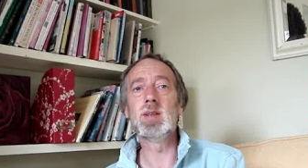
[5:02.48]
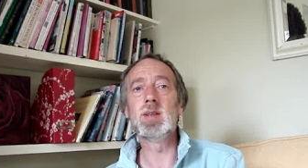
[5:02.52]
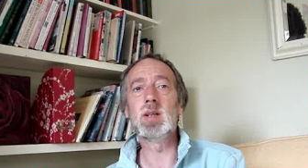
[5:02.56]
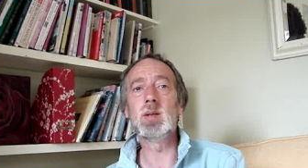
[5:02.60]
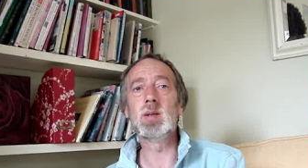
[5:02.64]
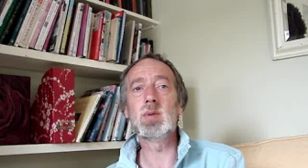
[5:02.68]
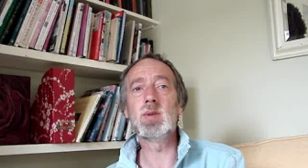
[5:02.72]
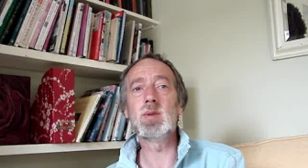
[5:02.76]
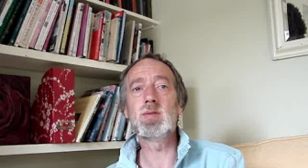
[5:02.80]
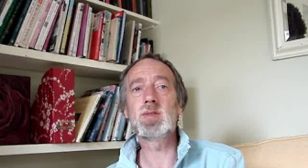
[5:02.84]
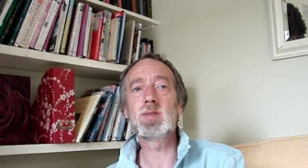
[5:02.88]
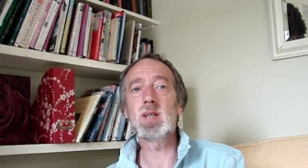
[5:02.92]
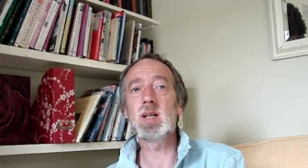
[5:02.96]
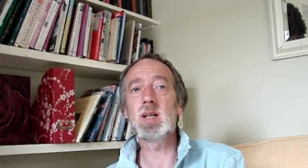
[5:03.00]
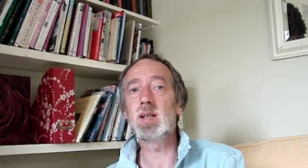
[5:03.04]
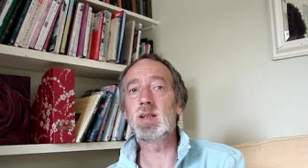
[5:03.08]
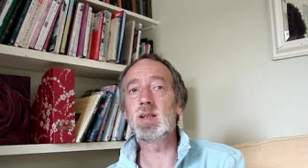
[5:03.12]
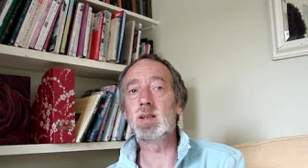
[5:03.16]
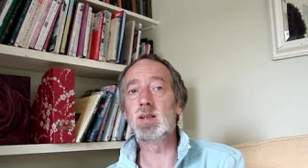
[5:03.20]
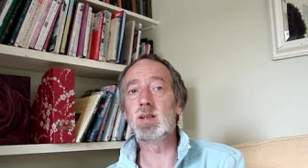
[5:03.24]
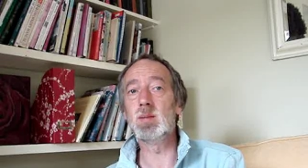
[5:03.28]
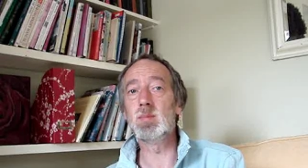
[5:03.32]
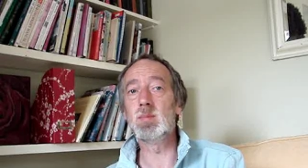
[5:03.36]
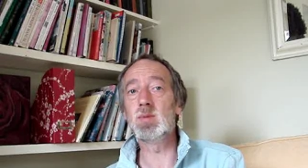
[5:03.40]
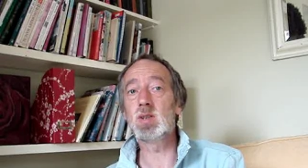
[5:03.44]
than it would have
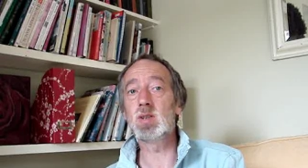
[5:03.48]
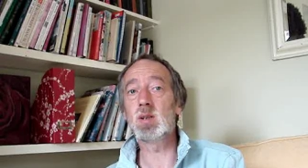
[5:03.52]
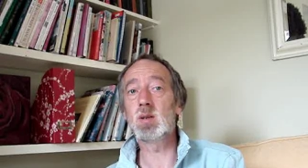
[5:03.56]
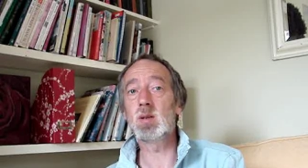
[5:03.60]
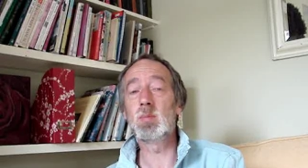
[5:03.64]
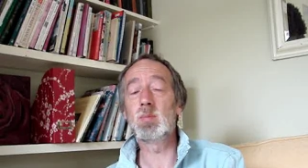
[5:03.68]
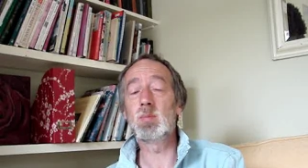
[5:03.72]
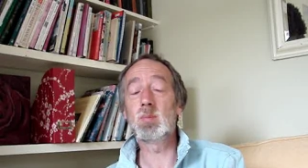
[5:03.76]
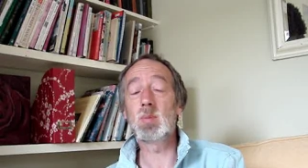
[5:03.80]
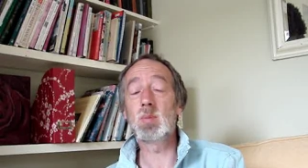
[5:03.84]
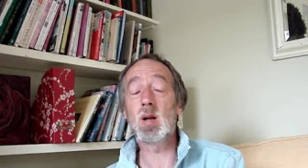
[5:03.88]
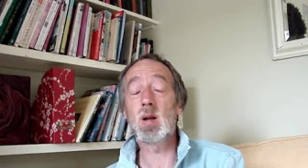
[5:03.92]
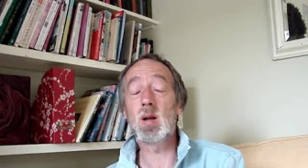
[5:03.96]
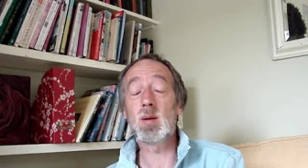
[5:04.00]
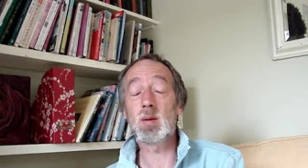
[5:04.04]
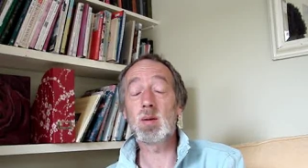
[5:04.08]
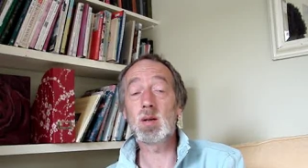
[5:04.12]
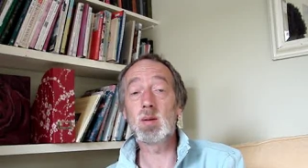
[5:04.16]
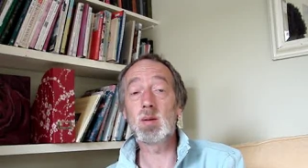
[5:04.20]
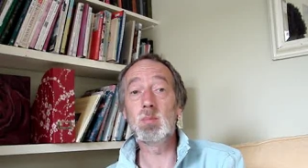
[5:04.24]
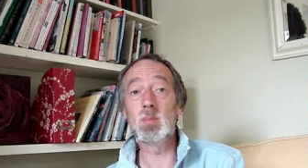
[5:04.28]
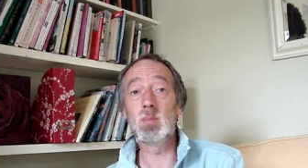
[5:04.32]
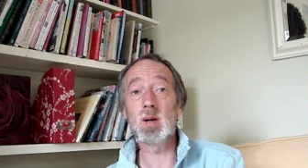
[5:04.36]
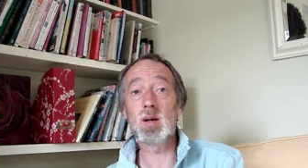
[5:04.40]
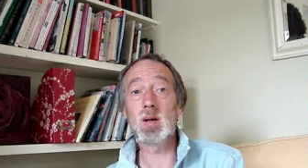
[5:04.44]
taken them to
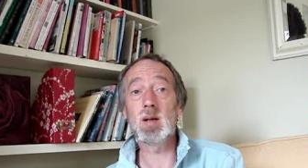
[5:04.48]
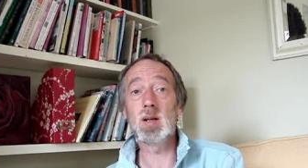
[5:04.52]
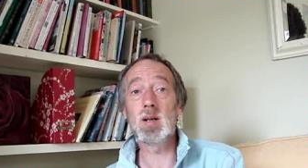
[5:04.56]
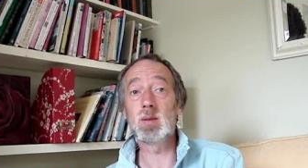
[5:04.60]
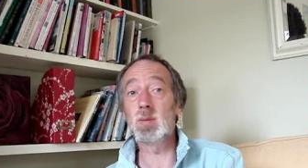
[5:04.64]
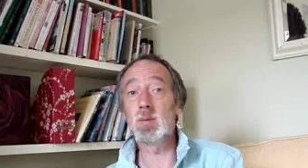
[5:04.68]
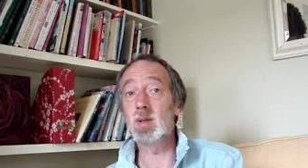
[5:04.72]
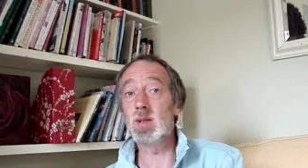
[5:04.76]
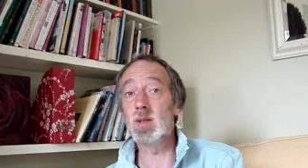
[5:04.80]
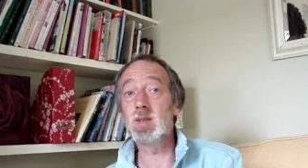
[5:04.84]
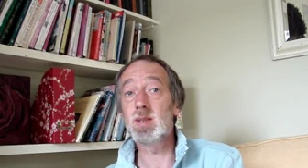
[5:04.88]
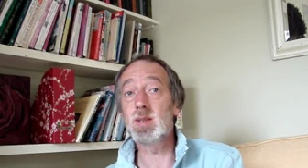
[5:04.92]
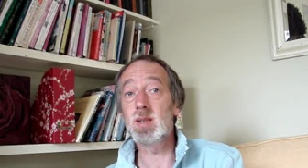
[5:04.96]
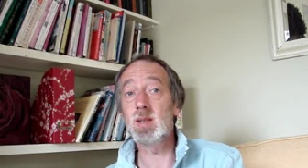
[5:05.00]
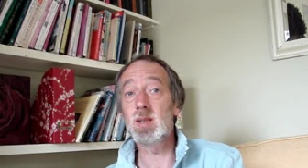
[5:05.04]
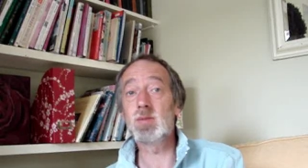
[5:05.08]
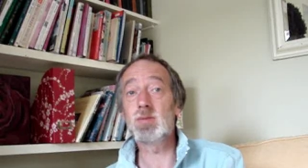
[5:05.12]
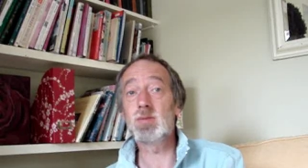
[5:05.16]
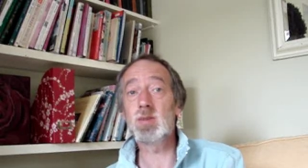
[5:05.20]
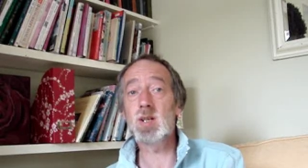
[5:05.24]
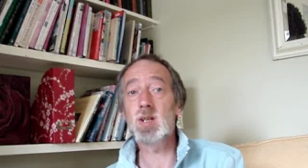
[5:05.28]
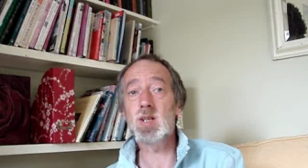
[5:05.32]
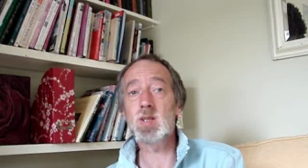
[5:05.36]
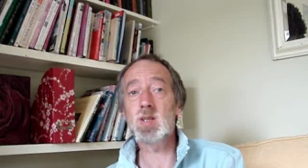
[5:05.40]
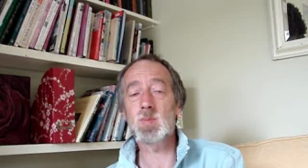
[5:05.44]
comply with it in the
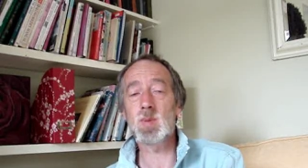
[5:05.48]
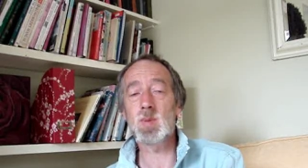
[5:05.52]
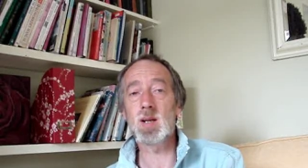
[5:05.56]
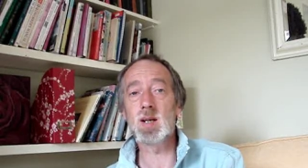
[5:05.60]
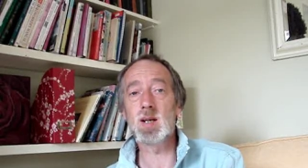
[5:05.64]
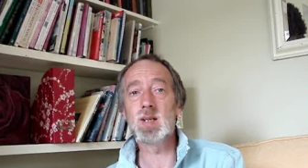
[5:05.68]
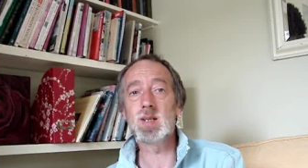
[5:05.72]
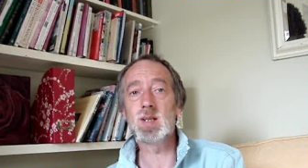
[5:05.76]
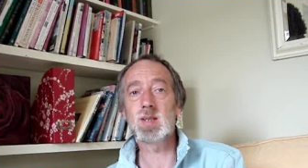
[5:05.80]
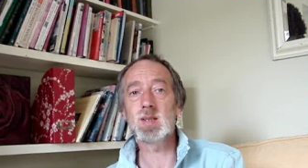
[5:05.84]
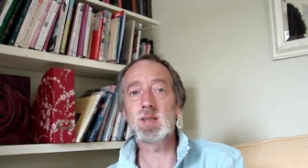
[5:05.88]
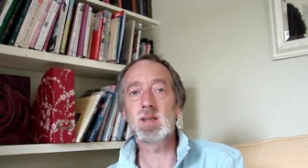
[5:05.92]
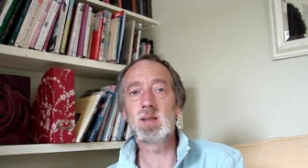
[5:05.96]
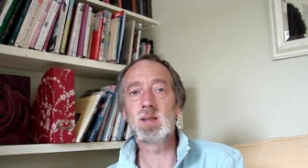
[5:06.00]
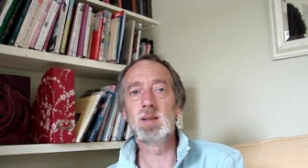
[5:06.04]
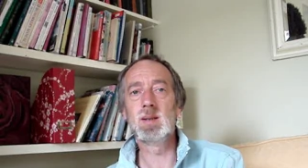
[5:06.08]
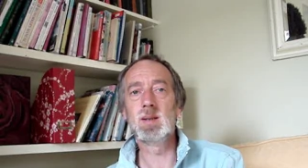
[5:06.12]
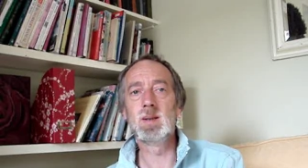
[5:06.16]
first place.